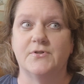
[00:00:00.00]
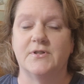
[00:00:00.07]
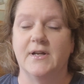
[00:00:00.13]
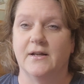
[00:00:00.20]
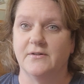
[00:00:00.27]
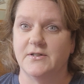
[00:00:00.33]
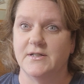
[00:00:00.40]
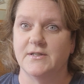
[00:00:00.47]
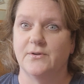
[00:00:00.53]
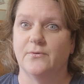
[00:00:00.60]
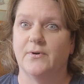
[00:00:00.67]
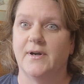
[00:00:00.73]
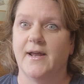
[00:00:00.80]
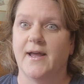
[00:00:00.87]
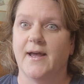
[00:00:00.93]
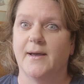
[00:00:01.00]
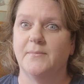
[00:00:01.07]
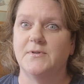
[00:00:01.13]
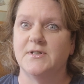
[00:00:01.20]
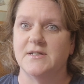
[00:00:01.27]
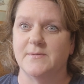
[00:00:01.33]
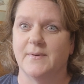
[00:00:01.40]
Now she's in rehab.
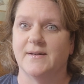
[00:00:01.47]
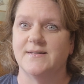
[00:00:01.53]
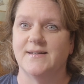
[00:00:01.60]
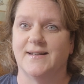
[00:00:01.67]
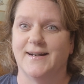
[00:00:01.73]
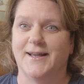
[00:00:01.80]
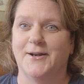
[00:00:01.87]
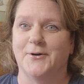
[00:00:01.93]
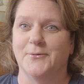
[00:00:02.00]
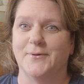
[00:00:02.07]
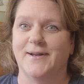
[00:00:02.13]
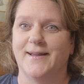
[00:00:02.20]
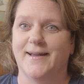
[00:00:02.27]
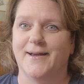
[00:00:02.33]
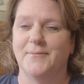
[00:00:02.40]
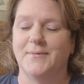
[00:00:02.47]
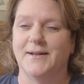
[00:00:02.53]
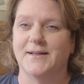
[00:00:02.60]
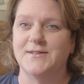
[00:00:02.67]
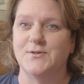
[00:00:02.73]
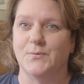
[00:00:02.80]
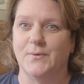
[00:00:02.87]
She's about to get out of rehab
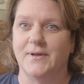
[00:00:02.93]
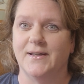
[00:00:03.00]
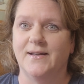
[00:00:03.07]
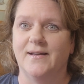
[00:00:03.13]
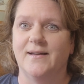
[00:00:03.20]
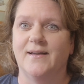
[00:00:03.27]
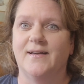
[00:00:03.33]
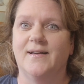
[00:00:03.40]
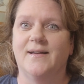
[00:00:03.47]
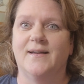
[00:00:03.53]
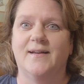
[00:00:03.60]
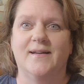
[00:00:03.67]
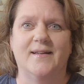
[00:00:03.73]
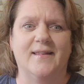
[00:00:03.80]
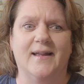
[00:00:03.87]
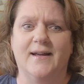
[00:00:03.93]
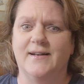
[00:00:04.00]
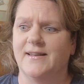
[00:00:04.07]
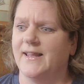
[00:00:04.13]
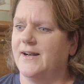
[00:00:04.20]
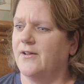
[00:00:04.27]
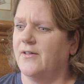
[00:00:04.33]
next week.
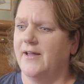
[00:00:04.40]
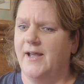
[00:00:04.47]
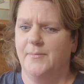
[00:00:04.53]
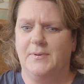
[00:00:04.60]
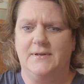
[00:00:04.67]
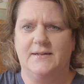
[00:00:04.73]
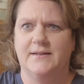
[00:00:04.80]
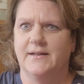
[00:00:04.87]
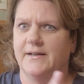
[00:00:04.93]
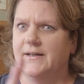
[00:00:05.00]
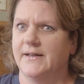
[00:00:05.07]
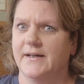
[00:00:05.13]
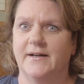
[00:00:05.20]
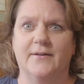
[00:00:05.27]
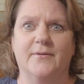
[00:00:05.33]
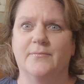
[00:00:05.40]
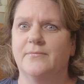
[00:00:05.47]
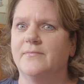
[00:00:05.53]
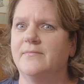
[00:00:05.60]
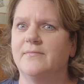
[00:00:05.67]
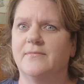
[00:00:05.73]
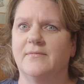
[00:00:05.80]
That all happened
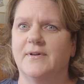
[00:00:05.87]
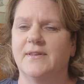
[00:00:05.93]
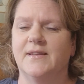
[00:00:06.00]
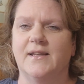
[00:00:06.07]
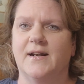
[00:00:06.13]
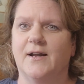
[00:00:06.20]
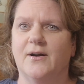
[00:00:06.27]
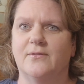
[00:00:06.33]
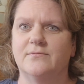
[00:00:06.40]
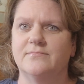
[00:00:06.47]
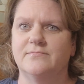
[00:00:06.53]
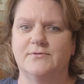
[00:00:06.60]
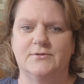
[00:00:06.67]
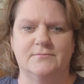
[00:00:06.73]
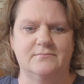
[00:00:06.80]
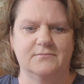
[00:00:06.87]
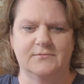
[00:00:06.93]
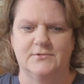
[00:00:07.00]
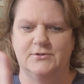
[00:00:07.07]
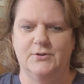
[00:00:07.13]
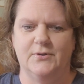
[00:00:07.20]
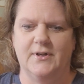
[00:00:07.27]
with,
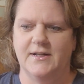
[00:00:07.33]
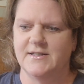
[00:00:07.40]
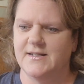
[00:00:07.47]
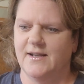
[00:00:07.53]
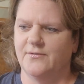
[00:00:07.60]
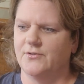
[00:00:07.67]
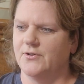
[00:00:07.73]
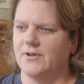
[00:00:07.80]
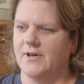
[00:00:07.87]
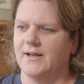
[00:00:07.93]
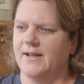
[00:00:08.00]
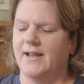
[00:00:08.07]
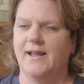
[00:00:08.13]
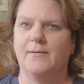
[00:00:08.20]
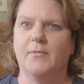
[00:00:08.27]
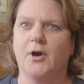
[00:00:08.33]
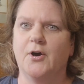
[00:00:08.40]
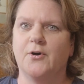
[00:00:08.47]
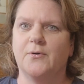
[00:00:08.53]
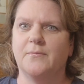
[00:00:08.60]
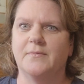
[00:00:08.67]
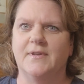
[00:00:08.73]
2 days after I came
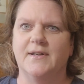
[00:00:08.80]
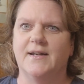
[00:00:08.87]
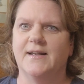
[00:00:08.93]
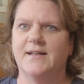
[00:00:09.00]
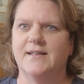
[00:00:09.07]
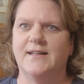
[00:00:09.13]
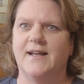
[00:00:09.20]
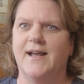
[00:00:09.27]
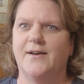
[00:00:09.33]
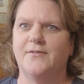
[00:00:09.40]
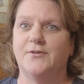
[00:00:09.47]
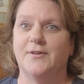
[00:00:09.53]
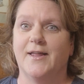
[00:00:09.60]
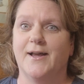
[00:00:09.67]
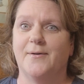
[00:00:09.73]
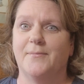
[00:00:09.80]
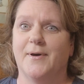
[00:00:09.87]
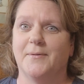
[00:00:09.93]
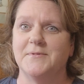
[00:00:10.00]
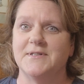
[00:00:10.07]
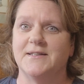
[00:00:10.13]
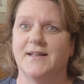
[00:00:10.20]
home. The next day after that,
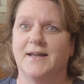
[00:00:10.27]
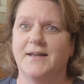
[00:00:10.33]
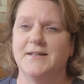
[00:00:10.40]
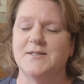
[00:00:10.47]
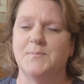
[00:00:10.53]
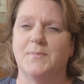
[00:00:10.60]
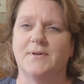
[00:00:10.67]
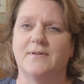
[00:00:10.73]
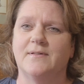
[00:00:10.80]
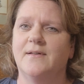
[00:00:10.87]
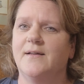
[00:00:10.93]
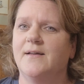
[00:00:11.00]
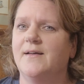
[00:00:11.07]
Mom was in the hospital.